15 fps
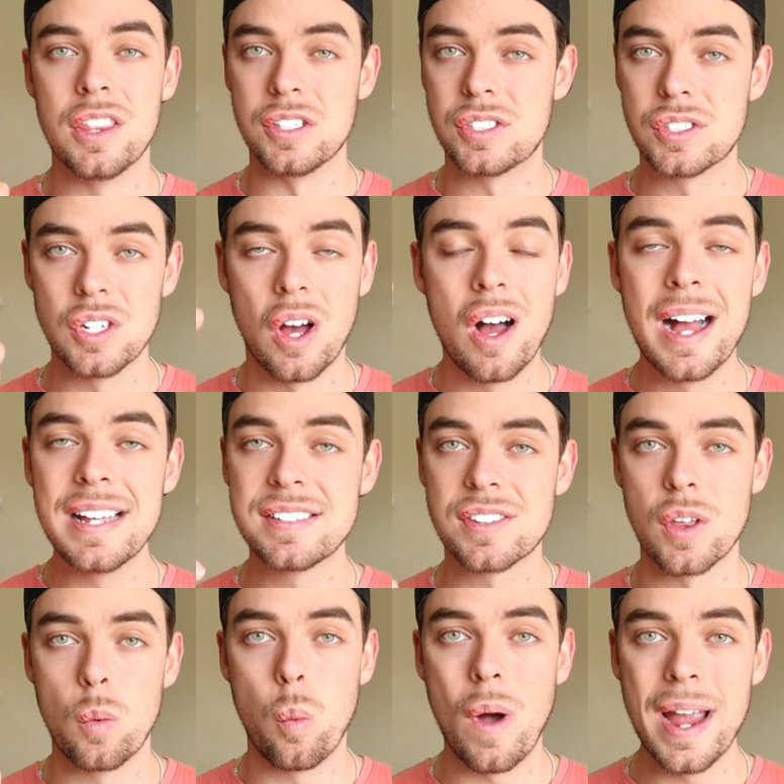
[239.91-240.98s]
size,
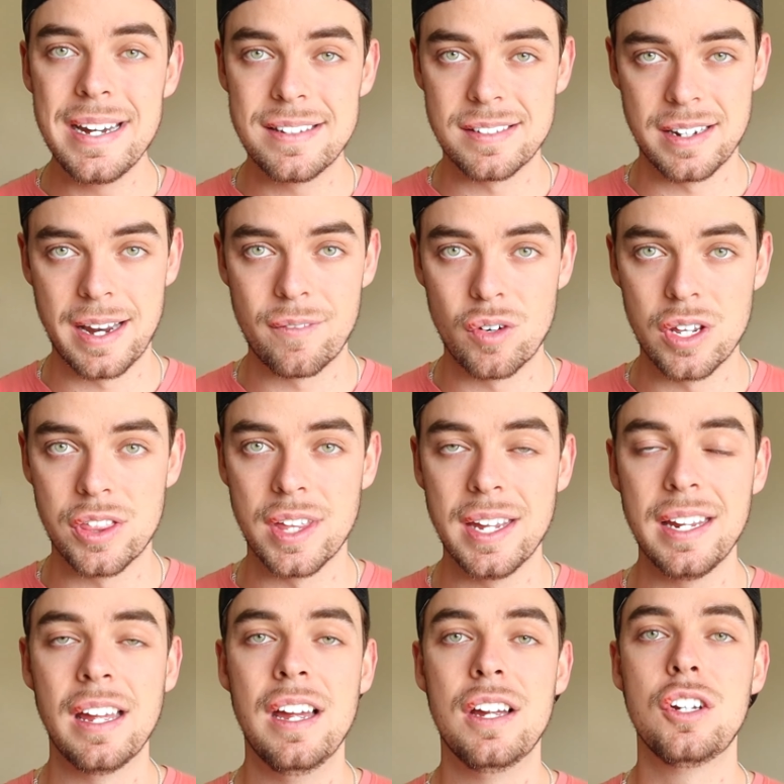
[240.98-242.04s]
the weight and
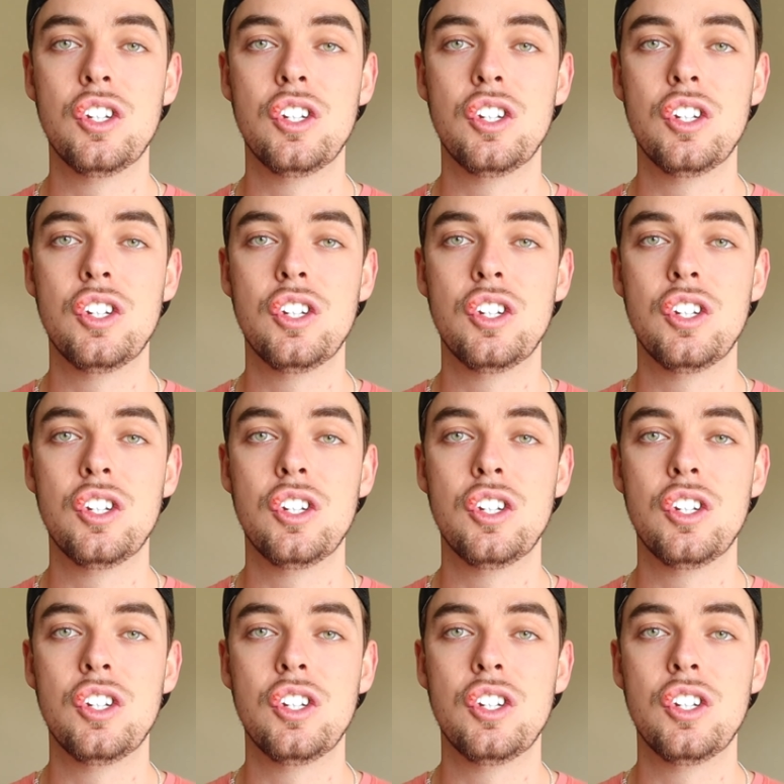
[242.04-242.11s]
everything,